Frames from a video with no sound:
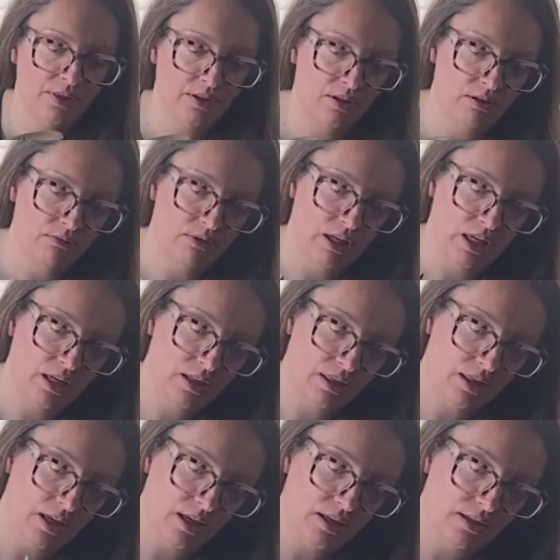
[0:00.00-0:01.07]
unique
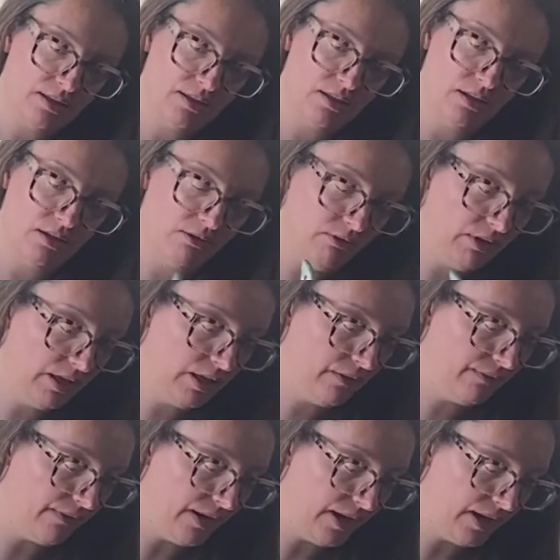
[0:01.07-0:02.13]
things, unique
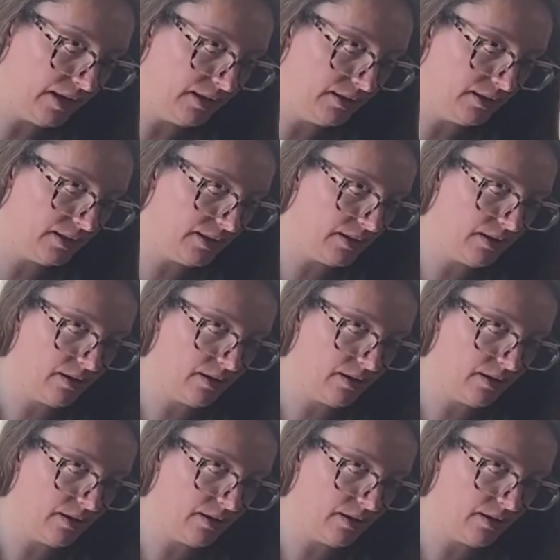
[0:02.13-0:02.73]
finds,